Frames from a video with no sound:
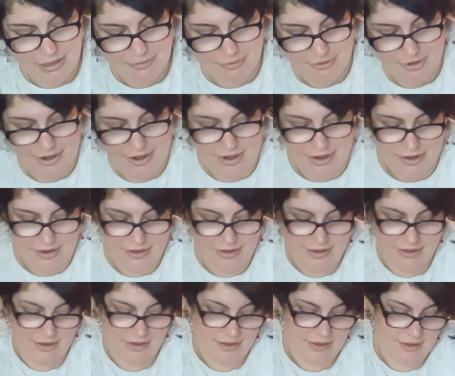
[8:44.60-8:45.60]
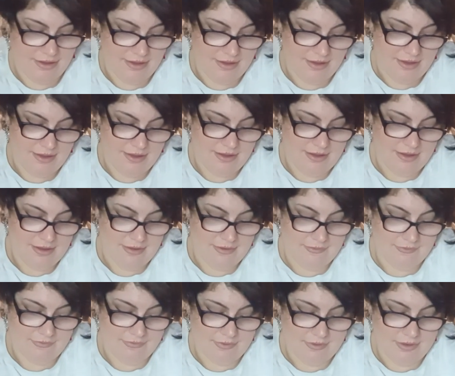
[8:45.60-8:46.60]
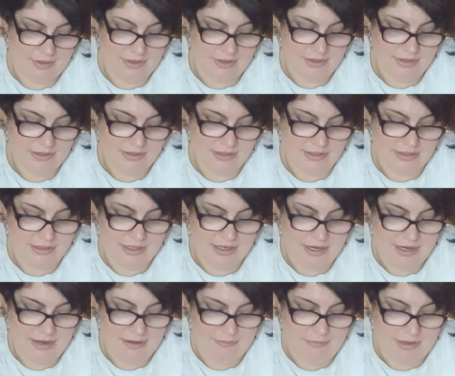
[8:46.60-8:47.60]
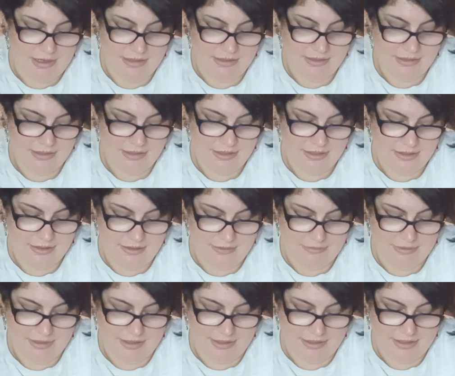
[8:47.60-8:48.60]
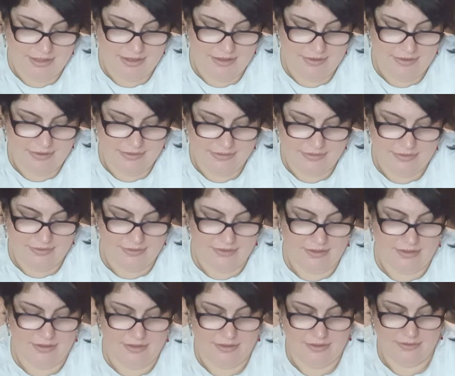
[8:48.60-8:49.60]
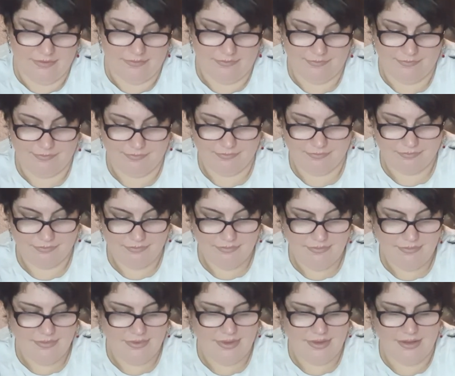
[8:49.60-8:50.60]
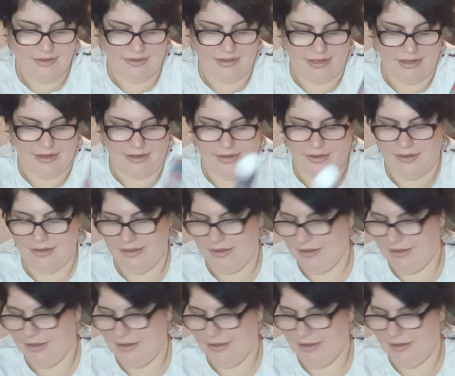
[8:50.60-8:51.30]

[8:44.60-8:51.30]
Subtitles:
a break. You're just determined that I'm going to cut this, aren't you? Okay. I